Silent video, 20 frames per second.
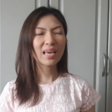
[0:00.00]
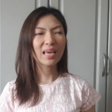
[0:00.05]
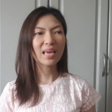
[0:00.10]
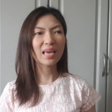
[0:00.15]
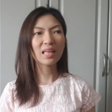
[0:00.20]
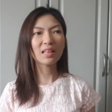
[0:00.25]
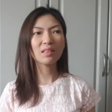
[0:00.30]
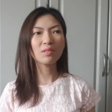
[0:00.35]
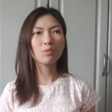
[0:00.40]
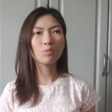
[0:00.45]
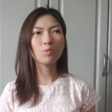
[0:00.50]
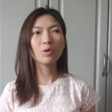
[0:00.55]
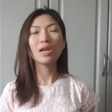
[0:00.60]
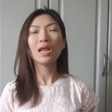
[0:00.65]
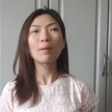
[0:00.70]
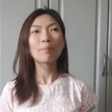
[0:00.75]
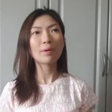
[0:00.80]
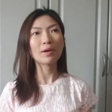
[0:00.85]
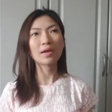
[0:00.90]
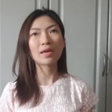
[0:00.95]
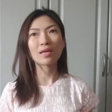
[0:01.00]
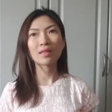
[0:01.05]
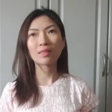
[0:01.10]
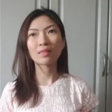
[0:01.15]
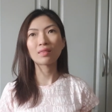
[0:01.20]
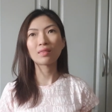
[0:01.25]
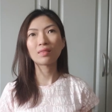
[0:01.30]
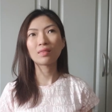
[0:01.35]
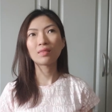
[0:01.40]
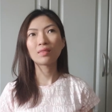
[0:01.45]
And wala pa
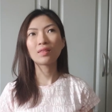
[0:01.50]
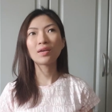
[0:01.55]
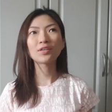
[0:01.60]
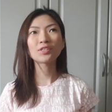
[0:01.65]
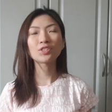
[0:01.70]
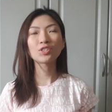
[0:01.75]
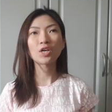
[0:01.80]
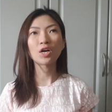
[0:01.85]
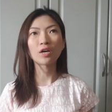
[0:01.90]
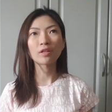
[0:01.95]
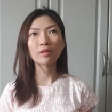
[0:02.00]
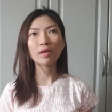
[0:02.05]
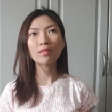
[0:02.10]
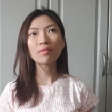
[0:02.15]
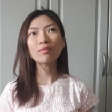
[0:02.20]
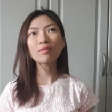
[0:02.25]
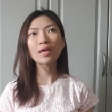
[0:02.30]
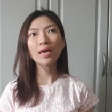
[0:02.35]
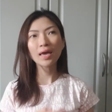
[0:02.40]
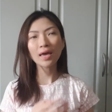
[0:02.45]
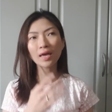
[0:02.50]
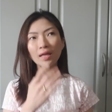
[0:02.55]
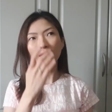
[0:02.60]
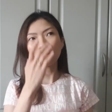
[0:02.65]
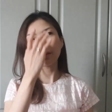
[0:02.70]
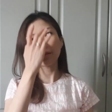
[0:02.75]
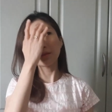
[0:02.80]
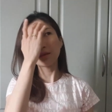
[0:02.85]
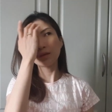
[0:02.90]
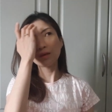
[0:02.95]
rin. There's none. And
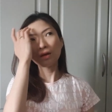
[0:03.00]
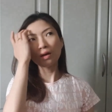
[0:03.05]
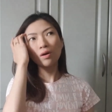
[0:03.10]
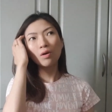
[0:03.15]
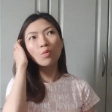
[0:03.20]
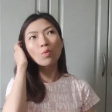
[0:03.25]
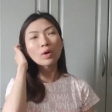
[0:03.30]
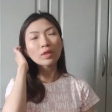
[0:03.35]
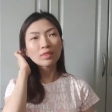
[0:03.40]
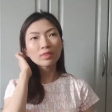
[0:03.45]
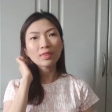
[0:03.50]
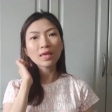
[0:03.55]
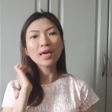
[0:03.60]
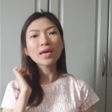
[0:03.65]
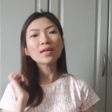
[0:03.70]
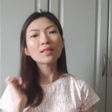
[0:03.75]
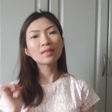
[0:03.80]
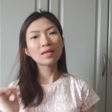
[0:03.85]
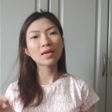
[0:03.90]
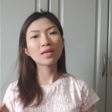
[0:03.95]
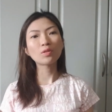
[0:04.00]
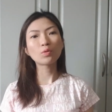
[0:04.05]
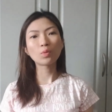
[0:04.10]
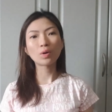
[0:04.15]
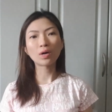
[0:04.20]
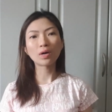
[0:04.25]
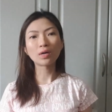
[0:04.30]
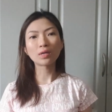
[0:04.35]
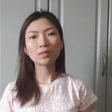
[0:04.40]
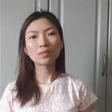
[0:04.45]
then, what they did
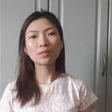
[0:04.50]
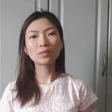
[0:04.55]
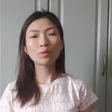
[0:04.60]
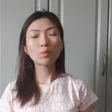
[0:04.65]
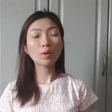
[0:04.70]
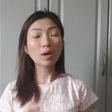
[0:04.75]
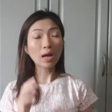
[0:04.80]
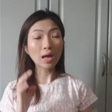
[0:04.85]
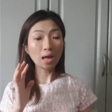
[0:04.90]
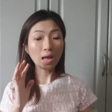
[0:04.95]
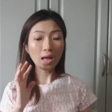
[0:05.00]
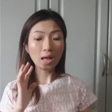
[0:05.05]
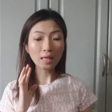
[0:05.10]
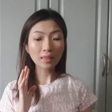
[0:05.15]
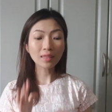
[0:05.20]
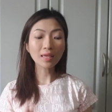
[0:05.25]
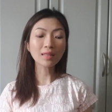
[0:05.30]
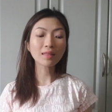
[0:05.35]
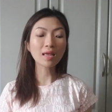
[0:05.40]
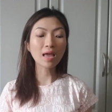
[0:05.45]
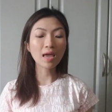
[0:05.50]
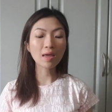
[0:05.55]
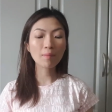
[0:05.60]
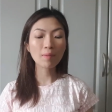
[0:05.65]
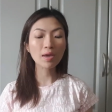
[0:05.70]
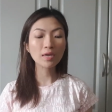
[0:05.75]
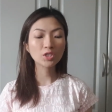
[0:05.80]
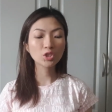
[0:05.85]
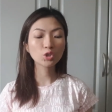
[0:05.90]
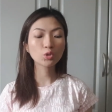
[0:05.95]
was, at that
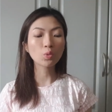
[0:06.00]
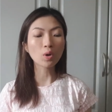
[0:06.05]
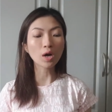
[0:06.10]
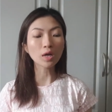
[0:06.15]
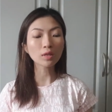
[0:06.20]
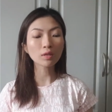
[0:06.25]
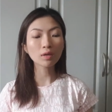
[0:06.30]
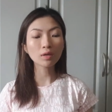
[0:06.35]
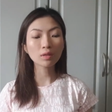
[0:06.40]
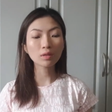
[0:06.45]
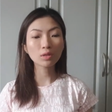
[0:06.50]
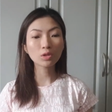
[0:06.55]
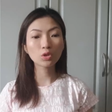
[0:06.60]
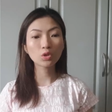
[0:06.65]
time, I just wanted